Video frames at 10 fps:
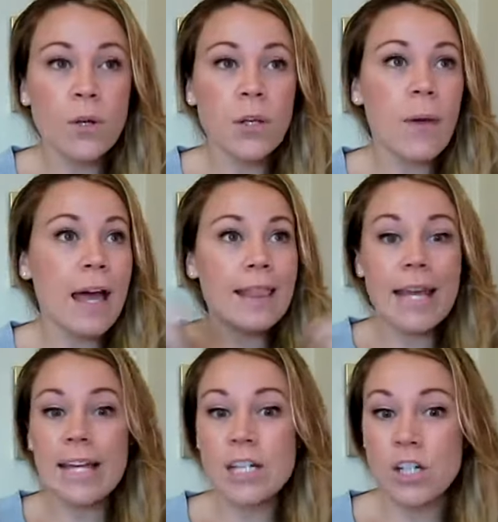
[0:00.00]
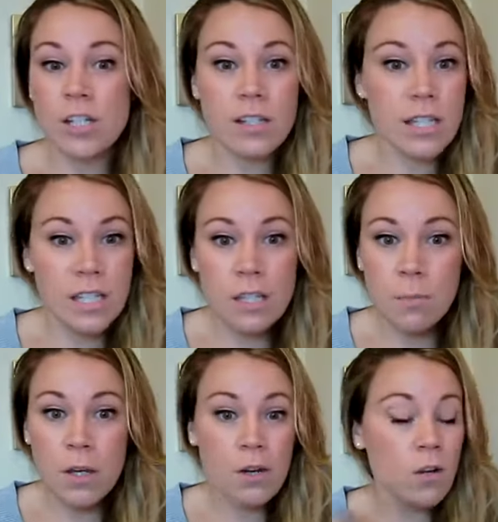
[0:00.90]
for you and they just
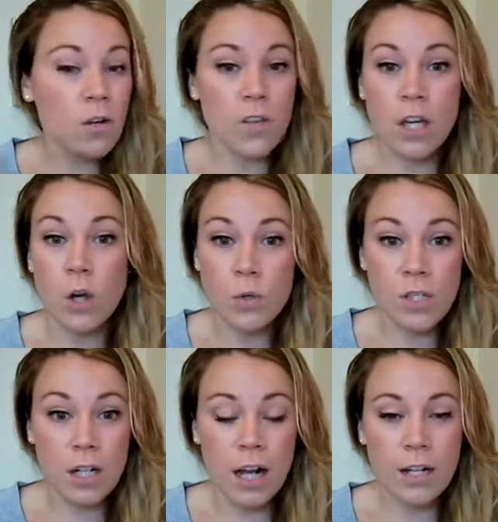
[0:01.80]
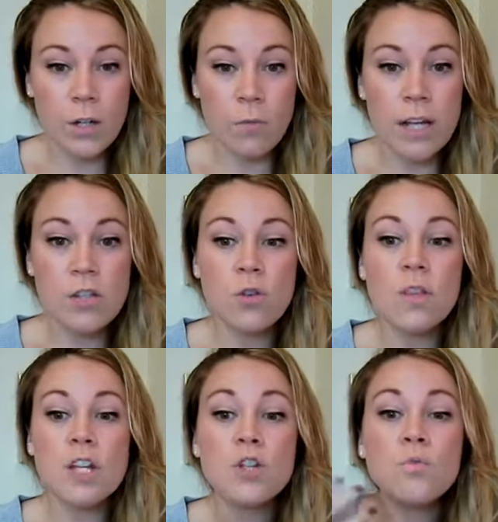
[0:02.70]
disappeared or they ghosted on you, right? So
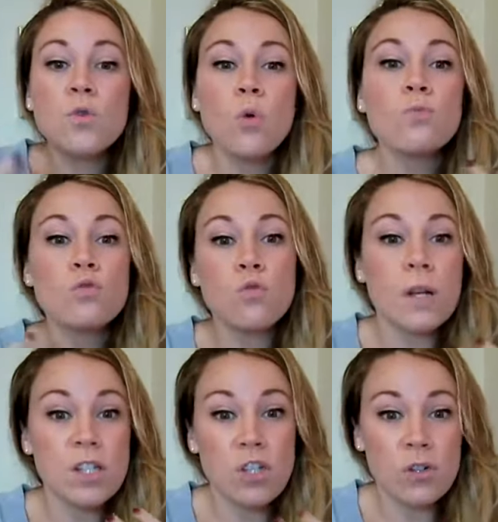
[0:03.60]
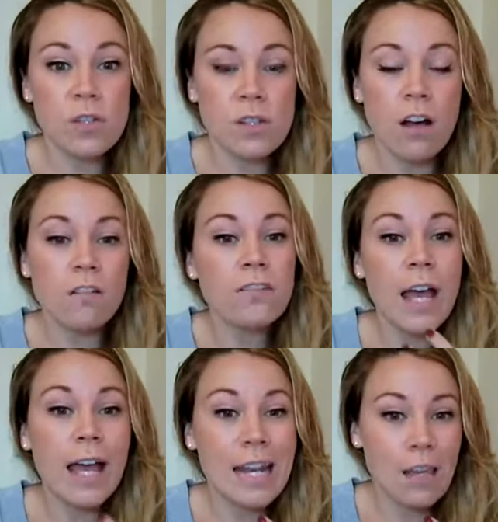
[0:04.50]
then you don't trust yourself
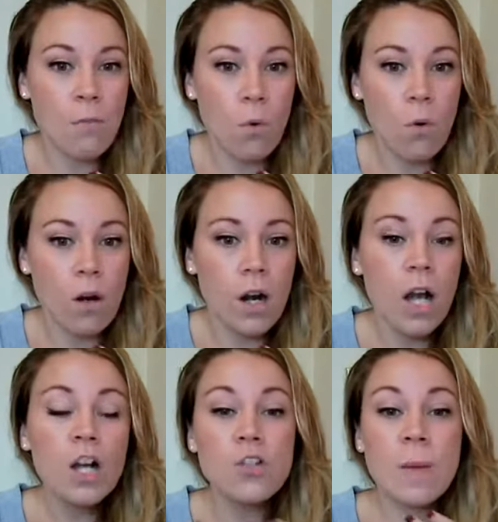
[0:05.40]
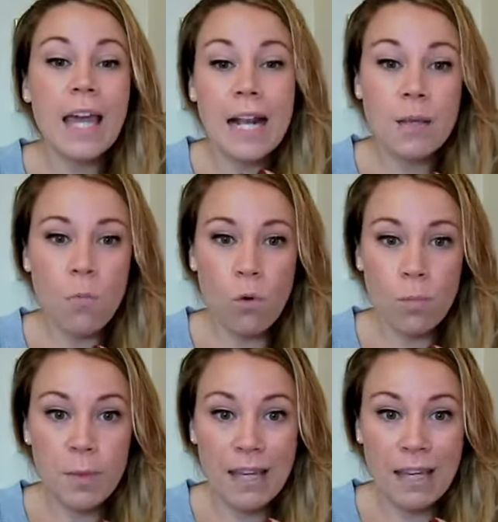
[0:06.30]
anymore to make any
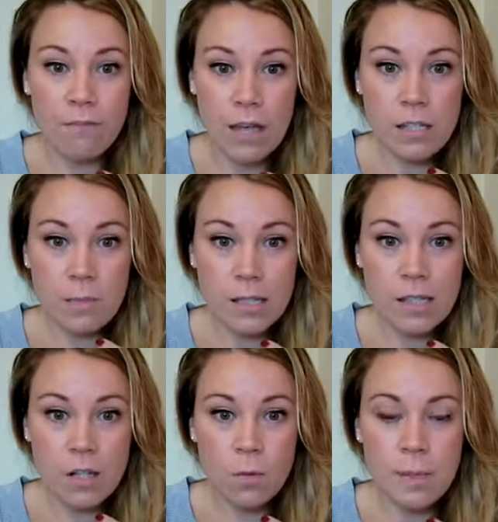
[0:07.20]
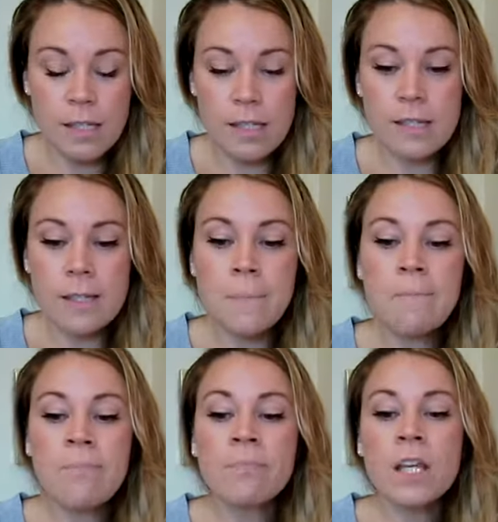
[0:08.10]
more big investments in your business.
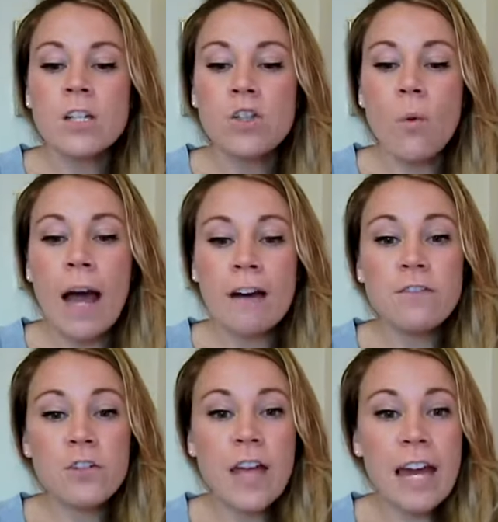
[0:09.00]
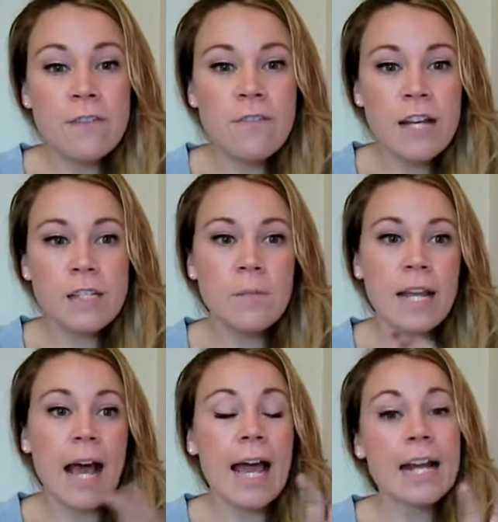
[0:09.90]
So after that
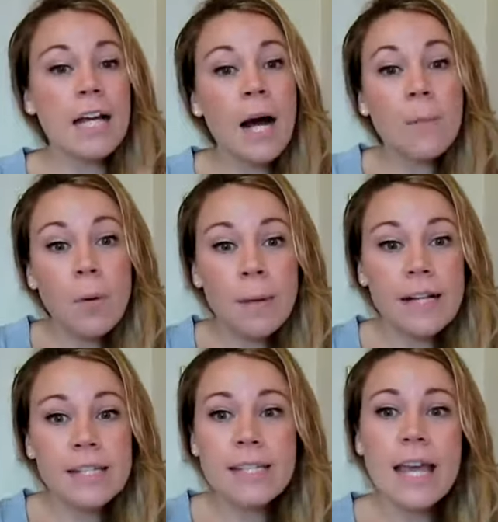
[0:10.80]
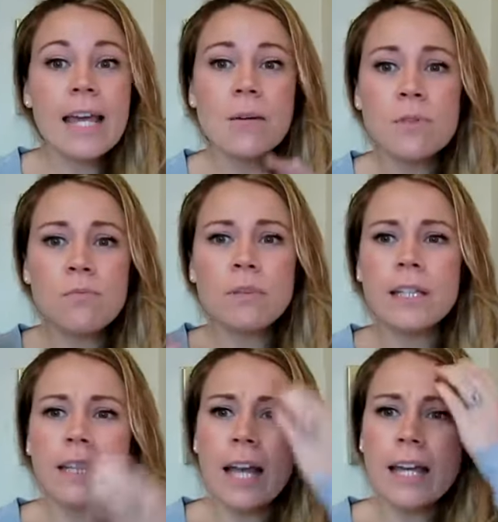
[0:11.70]
investment, I had a couple months and I was
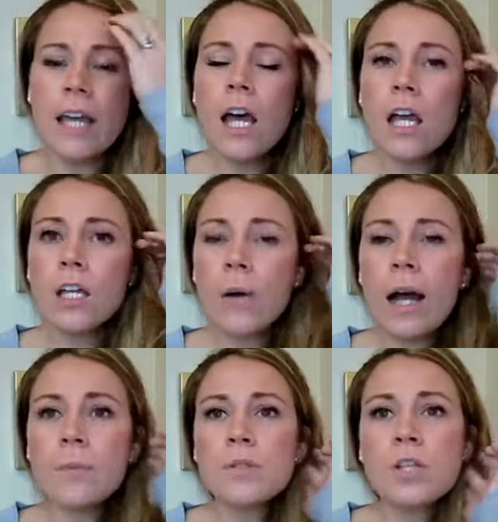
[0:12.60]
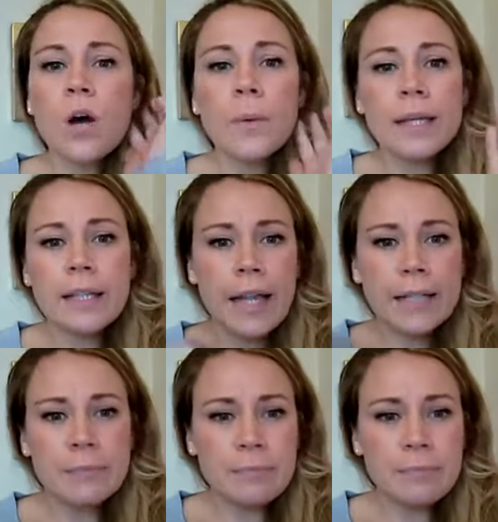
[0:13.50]
really I was going